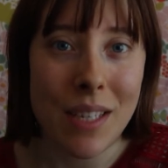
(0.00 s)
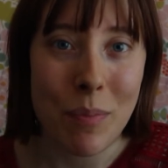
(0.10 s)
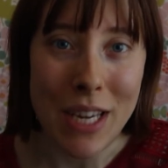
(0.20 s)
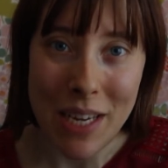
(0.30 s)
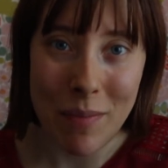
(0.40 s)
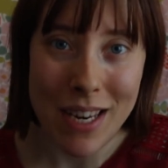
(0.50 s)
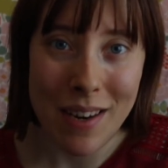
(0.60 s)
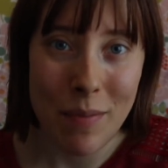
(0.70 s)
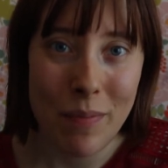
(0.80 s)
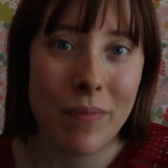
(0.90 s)
Pinkman,
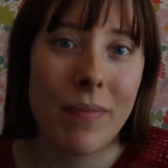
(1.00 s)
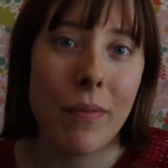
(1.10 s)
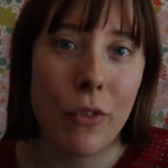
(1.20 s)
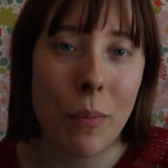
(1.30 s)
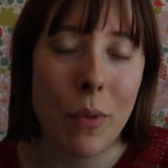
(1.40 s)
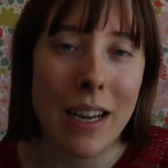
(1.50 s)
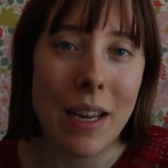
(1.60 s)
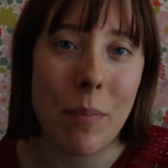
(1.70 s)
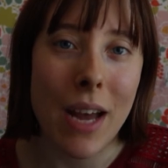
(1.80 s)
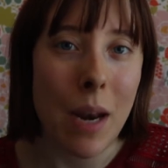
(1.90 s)
from
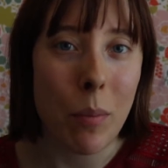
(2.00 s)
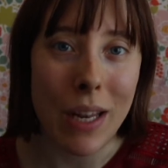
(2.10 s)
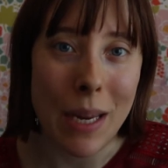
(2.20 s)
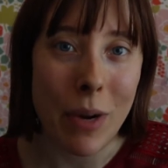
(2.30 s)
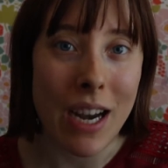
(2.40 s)
Breaking Bad, played by